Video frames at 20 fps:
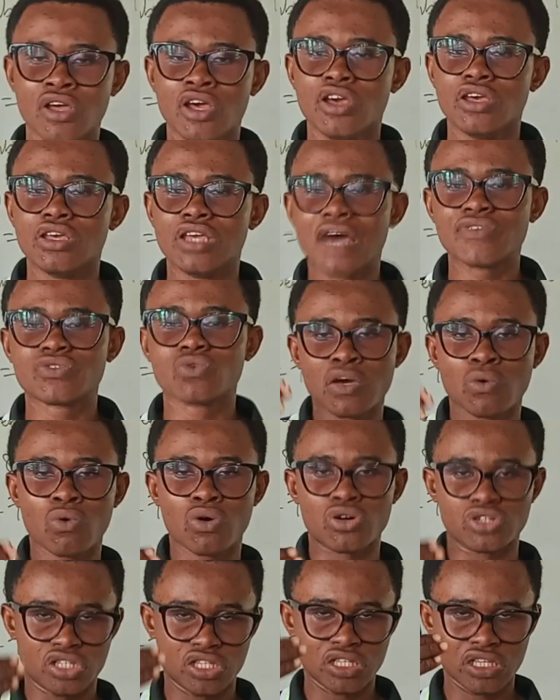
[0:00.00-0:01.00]
you have
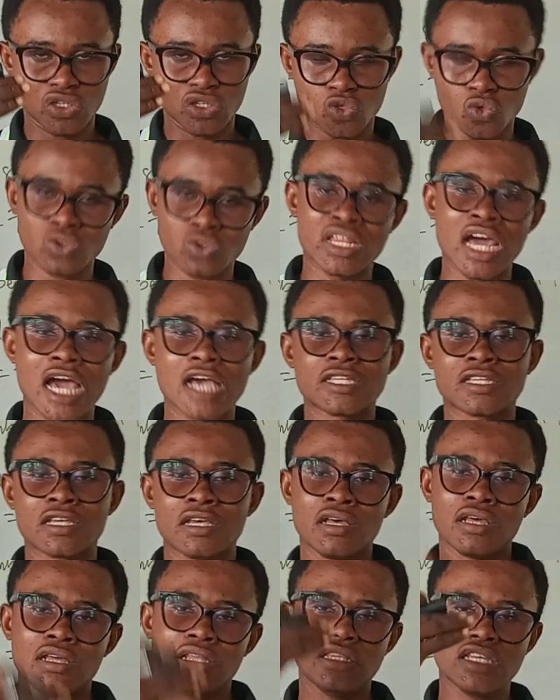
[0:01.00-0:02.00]
what? The two types.
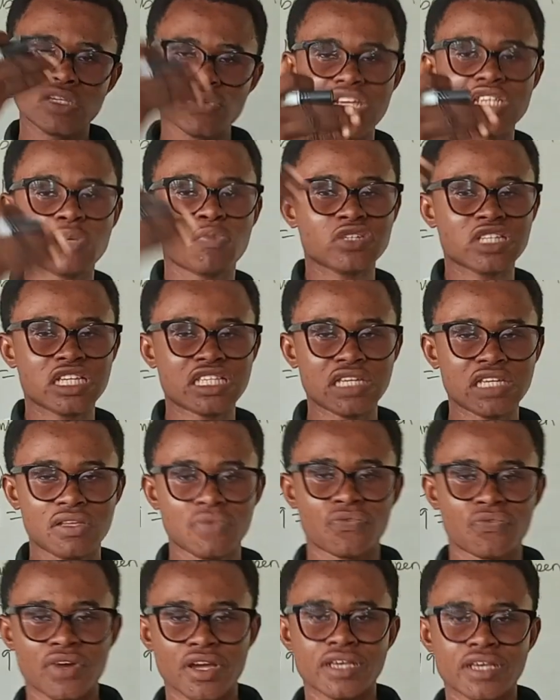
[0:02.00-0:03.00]
This one is a positive
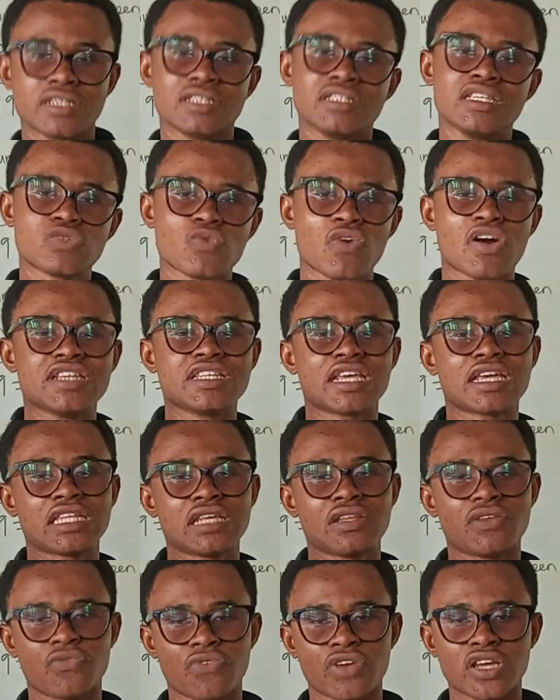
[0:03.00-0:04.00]
difference, this one is negative
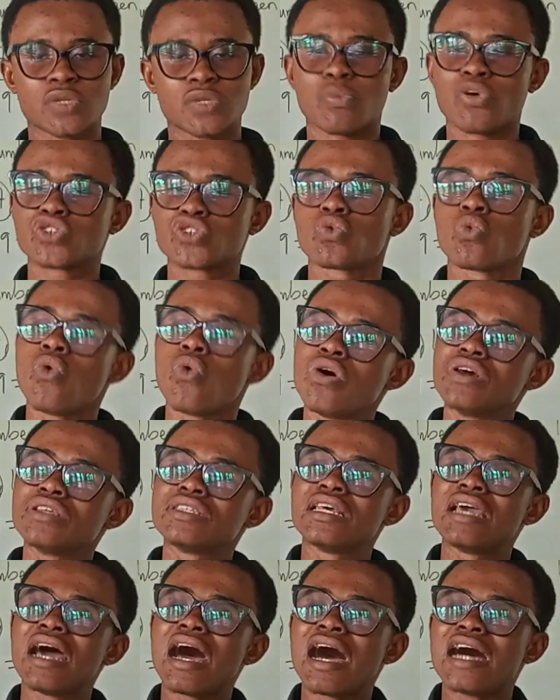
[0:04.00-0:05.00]
difference. But all they
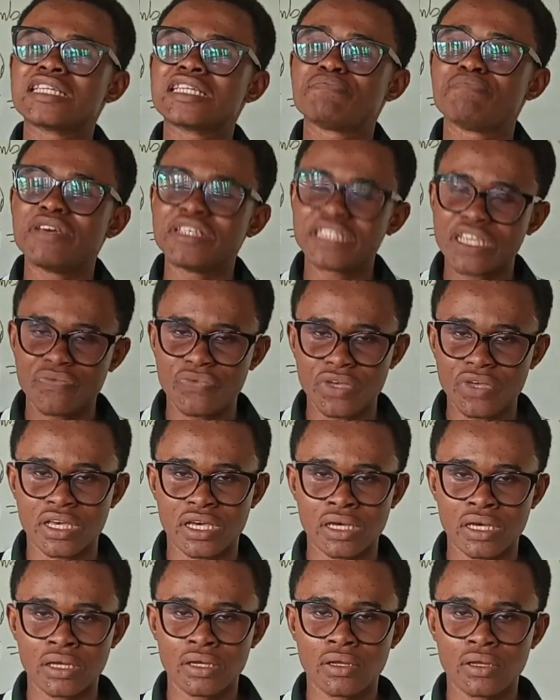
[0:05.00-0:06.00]
are specific
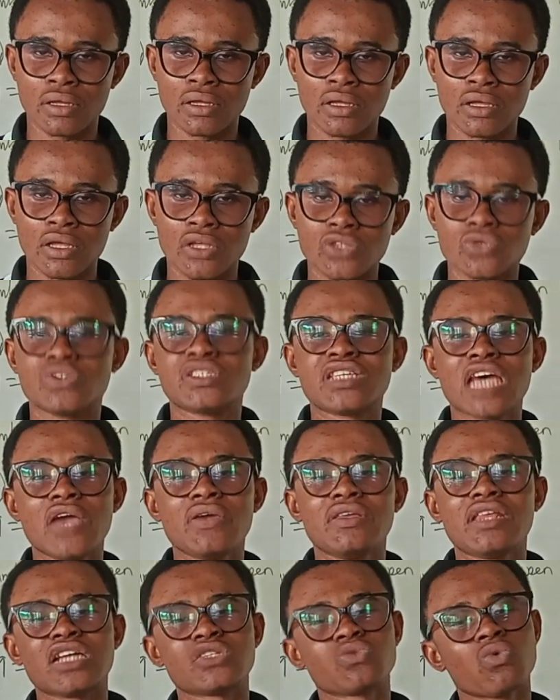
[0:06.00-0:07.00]
to tell you
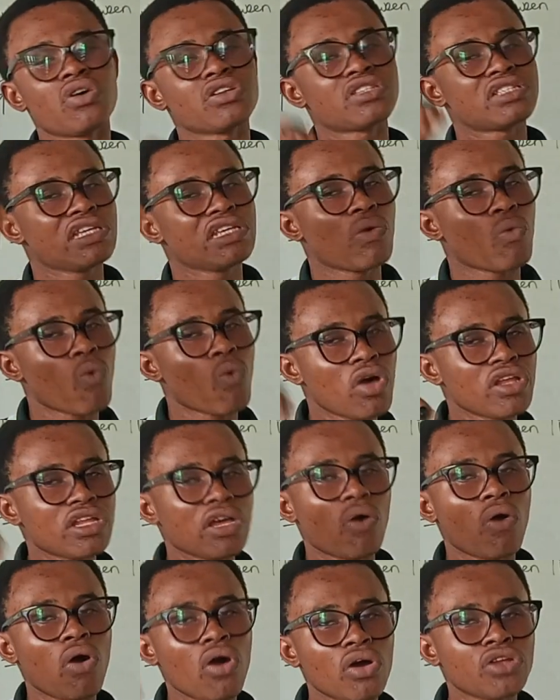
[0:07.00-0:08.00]
that what
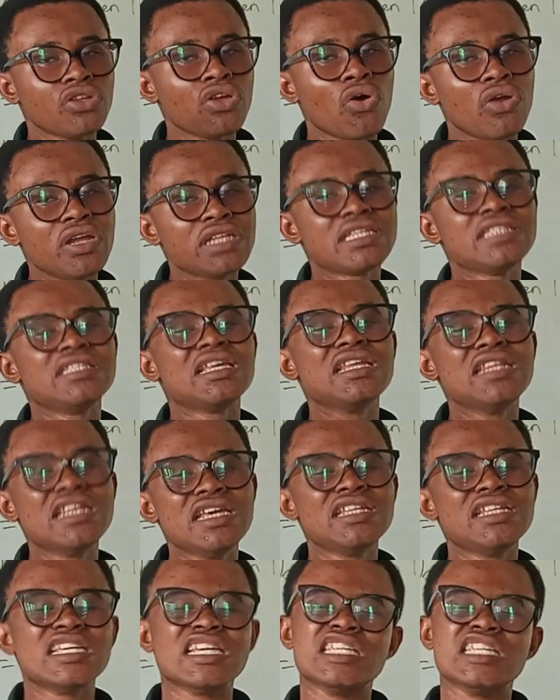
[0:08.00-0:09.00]
the only thing they
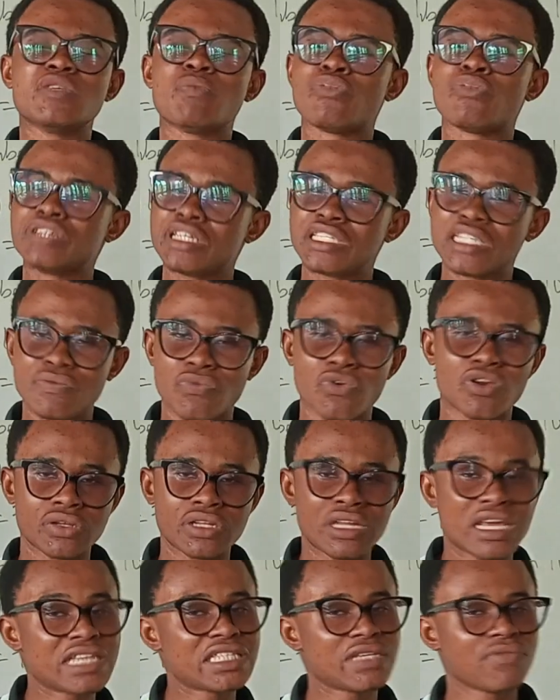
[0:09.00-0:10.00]
need is the positive or
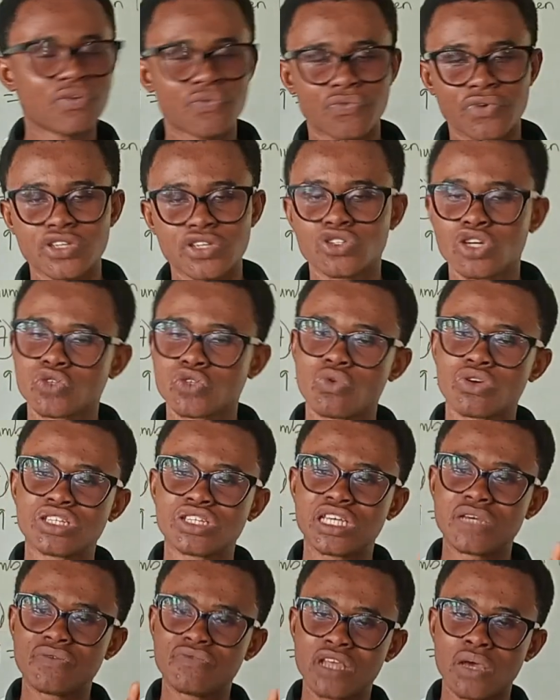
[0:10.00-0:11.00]
the negative difference. Just
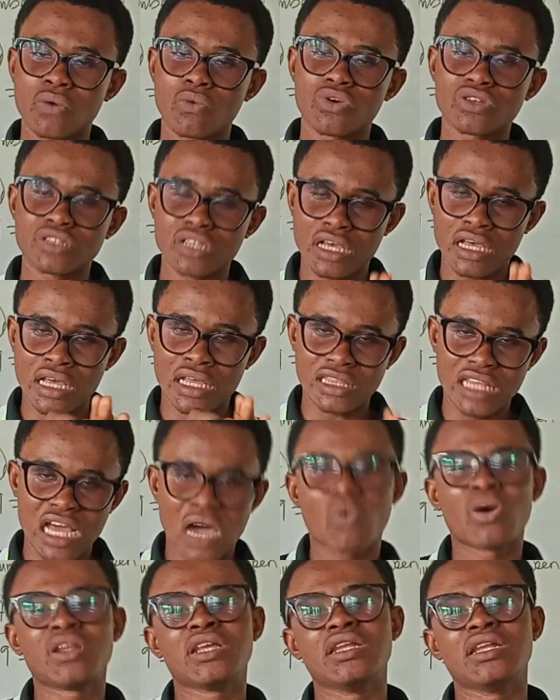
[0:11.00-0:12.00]
what give them what
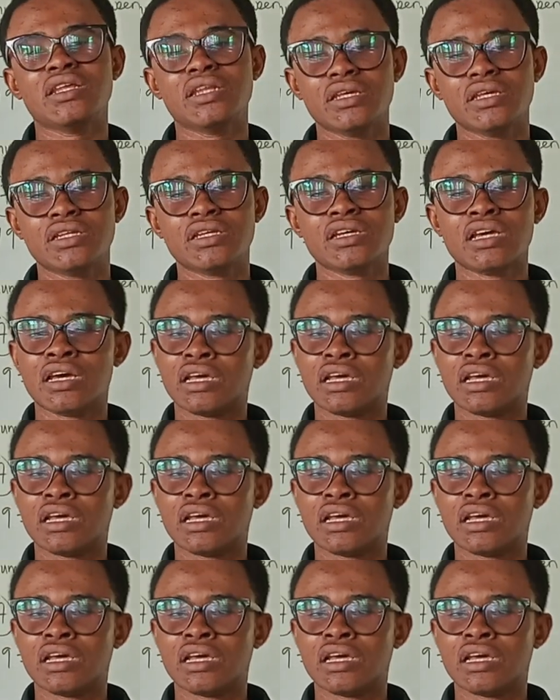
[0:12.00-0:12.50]
that one that they need.